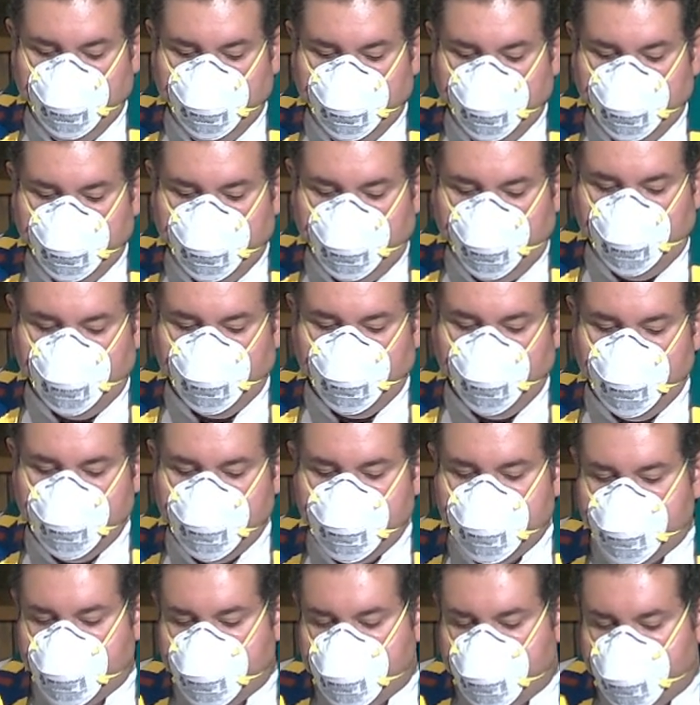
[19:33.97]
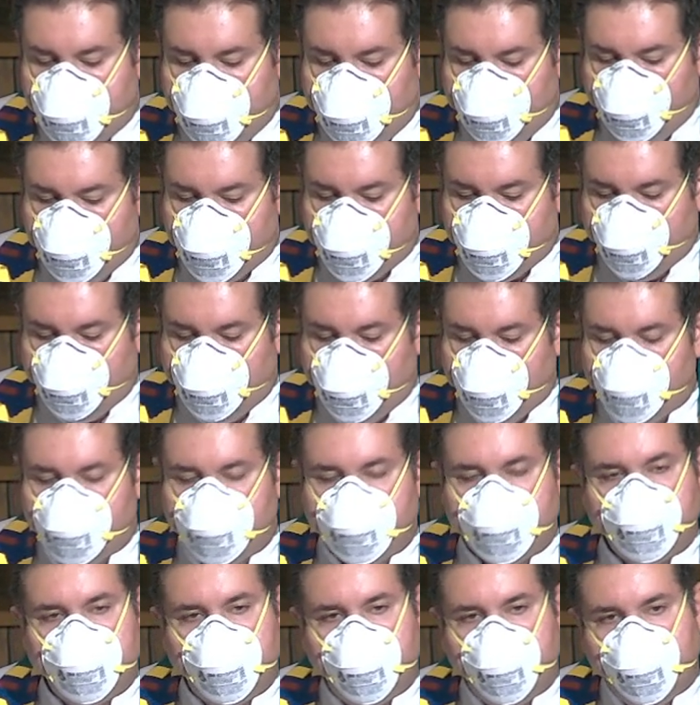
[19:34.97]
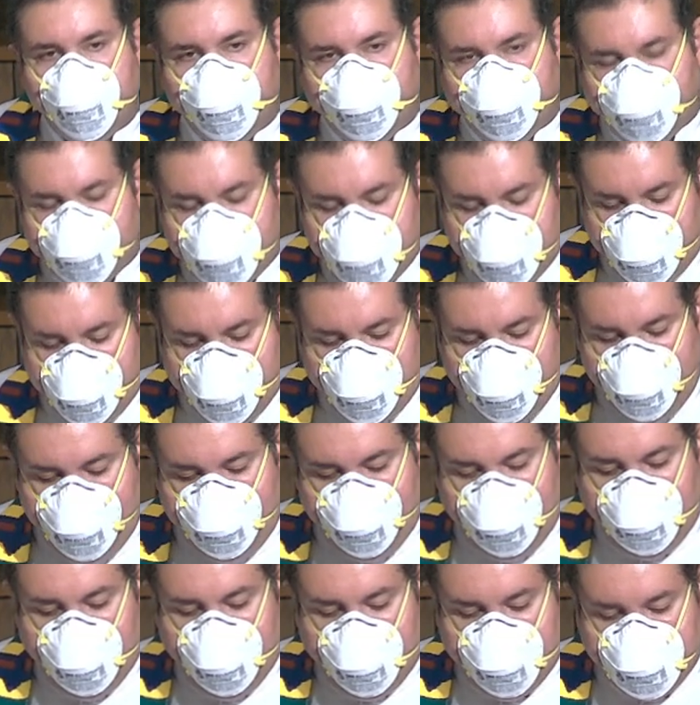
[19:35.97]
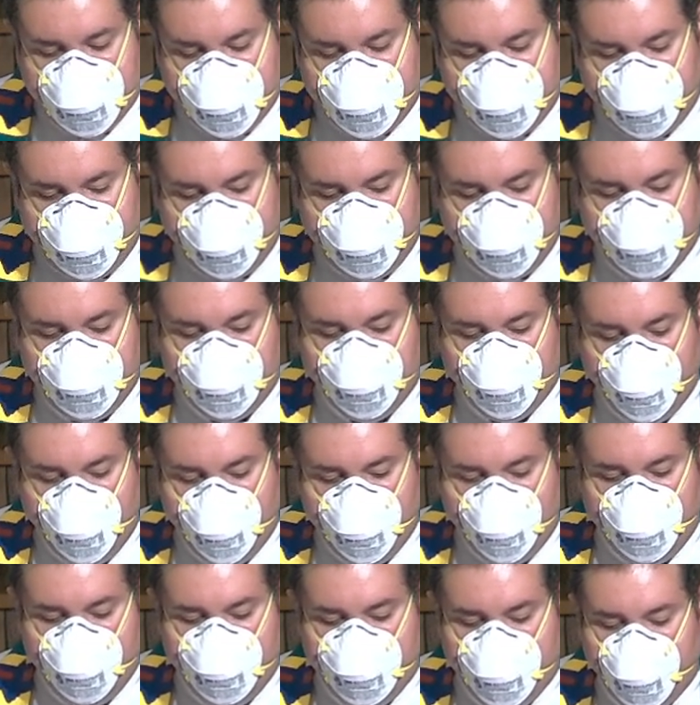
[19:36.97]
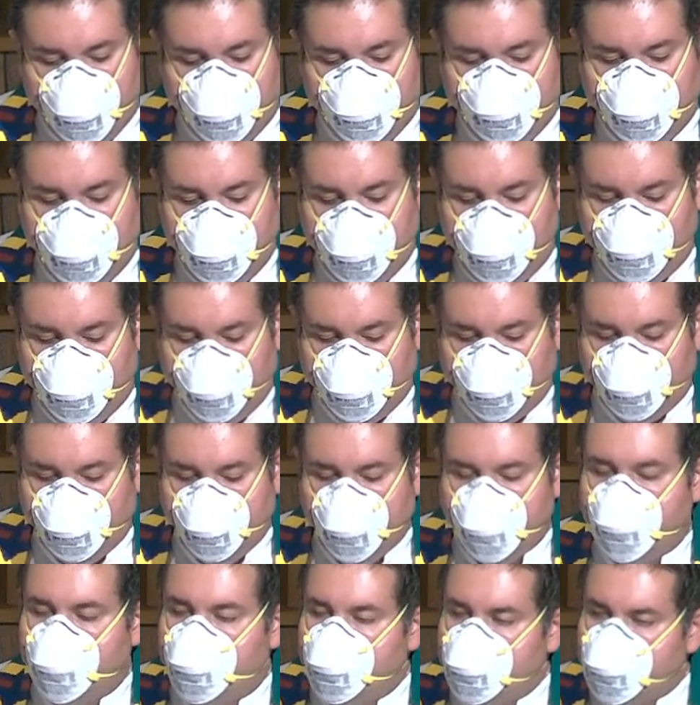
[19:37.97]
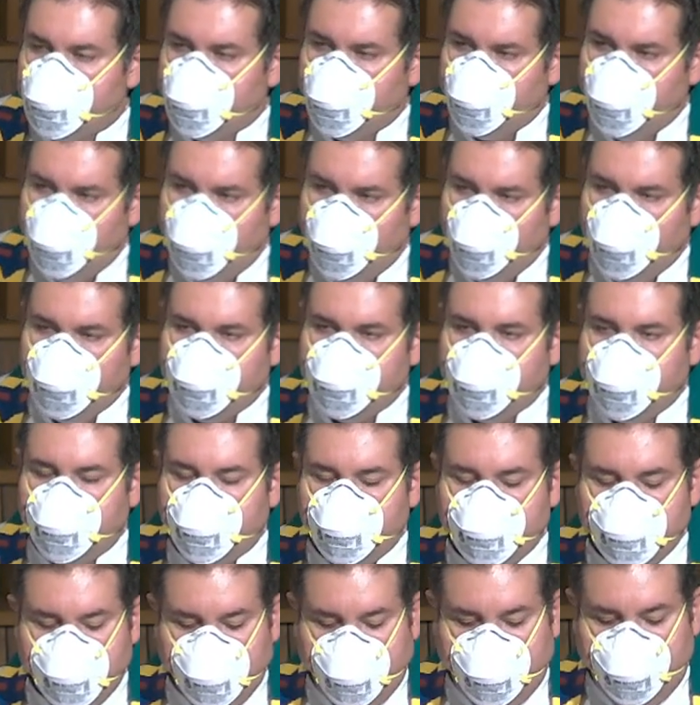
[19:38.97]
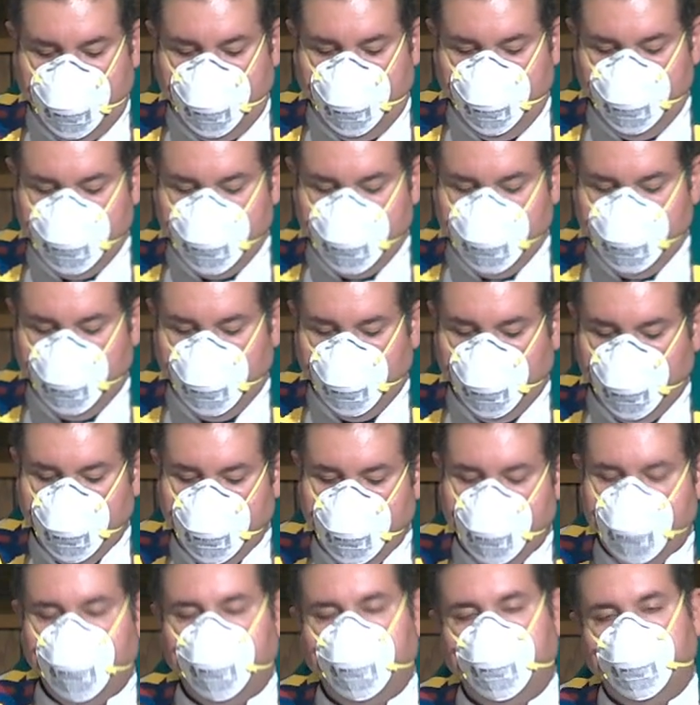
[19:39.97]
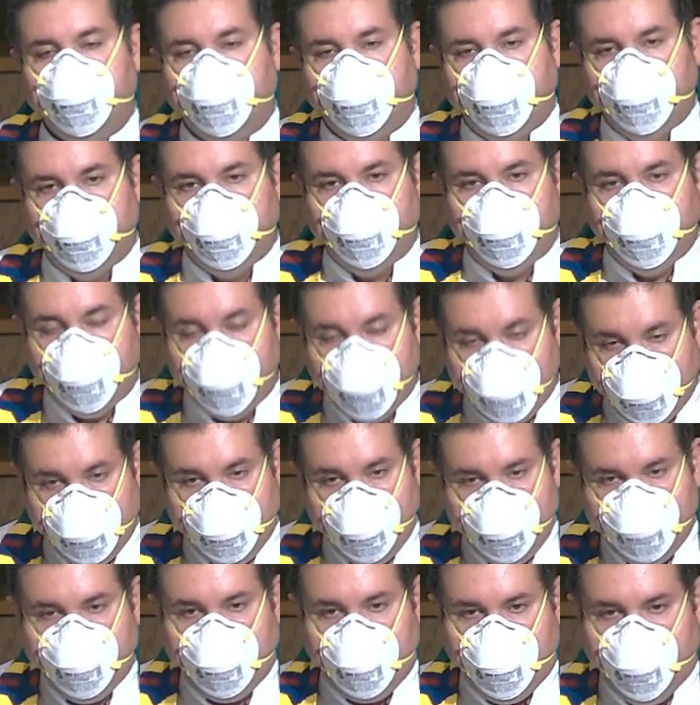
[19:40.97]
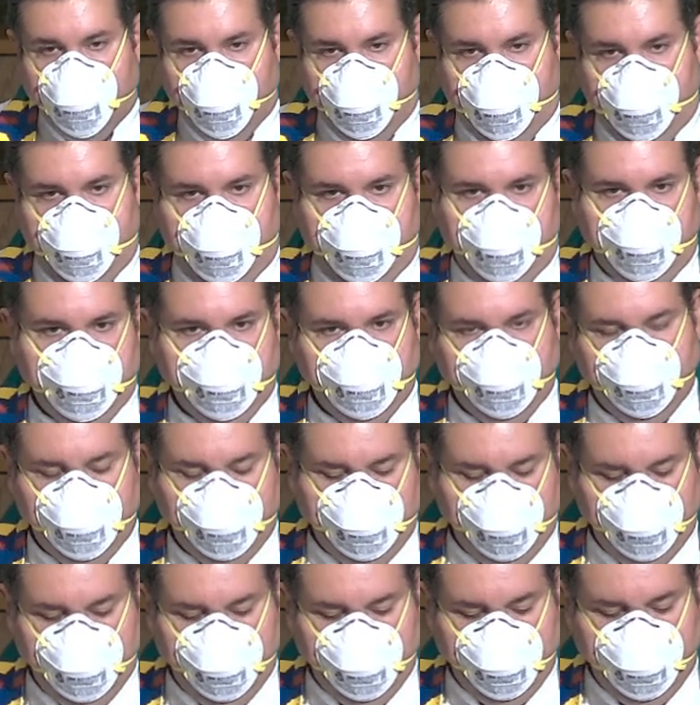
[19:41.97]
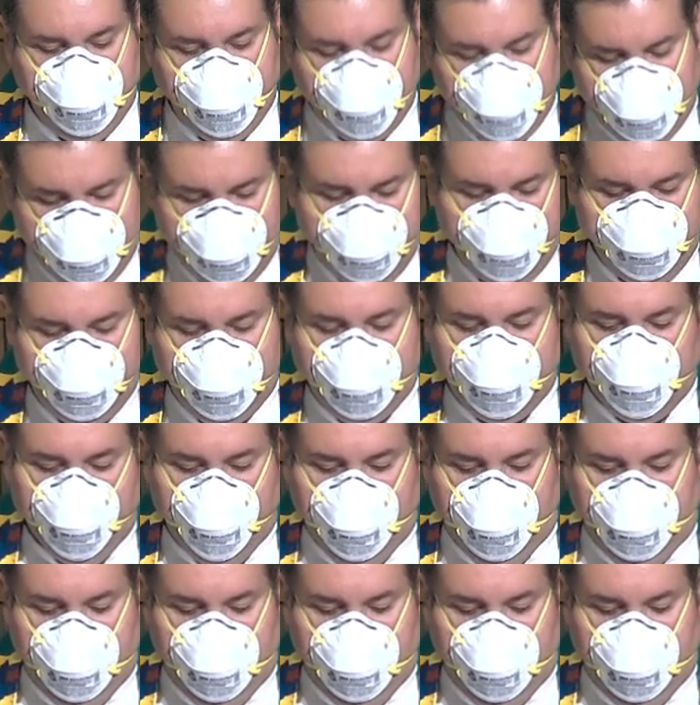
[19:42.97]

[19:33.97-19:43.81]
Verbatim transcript: God wants to save us from ourselves, equipping and sending more and more people to hold others accountable in a loving way, in a loving way,